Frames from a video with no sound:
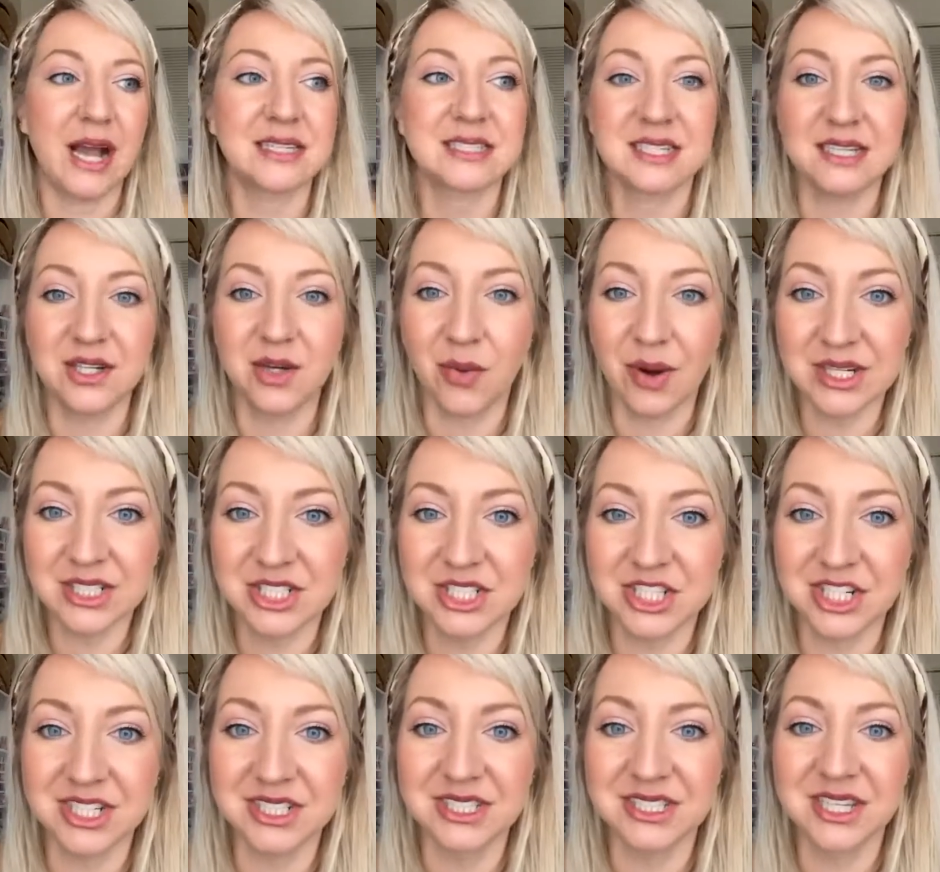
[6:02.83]
are asking
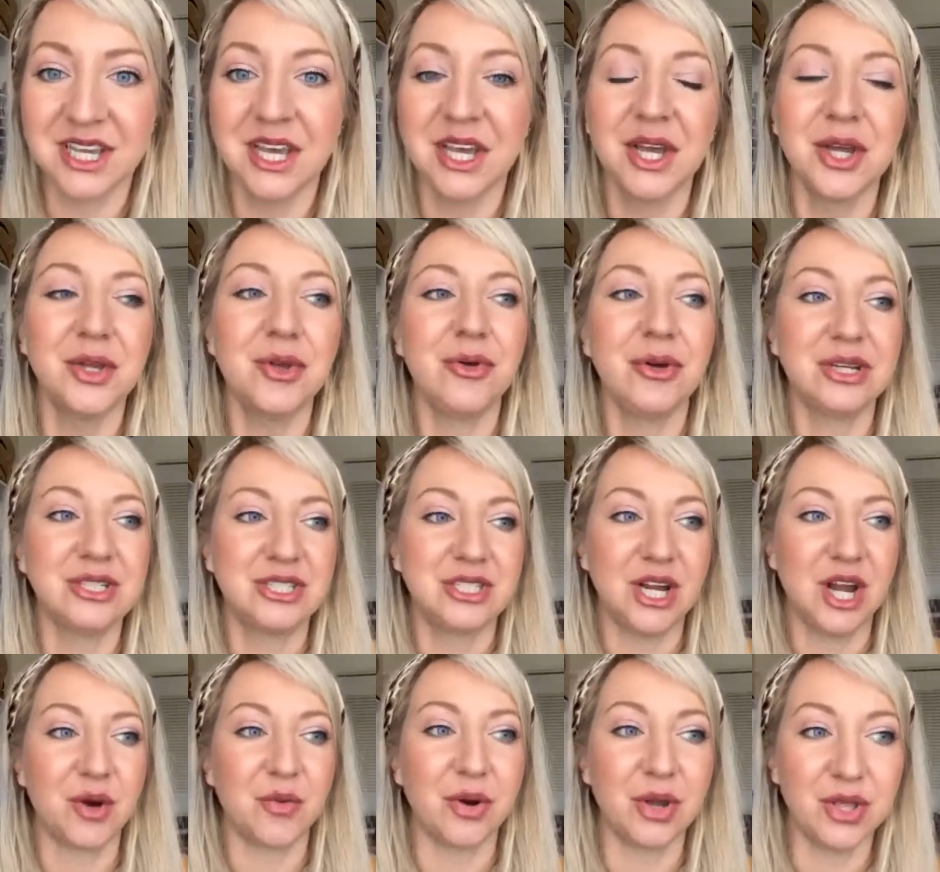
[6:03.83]
questions, you can
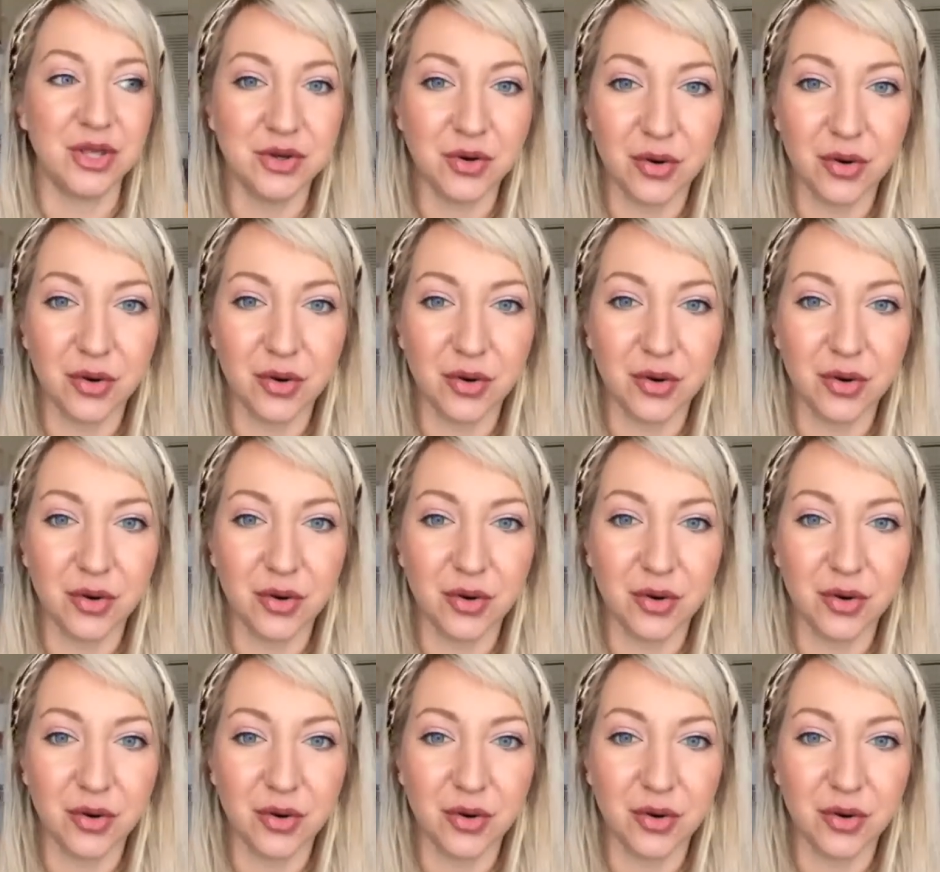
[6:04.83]
share what